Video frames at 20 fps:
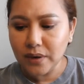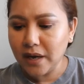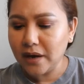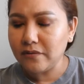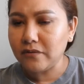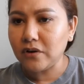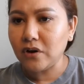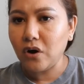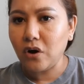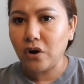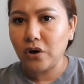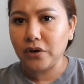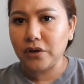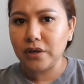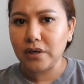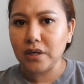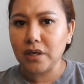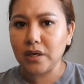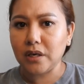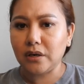have a card
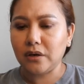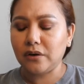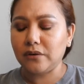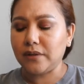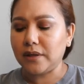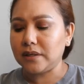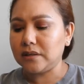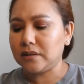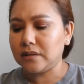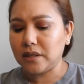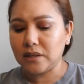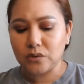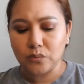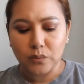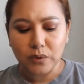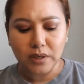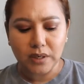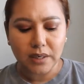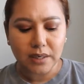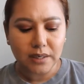in here that says
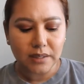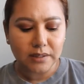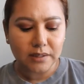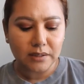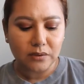what it is,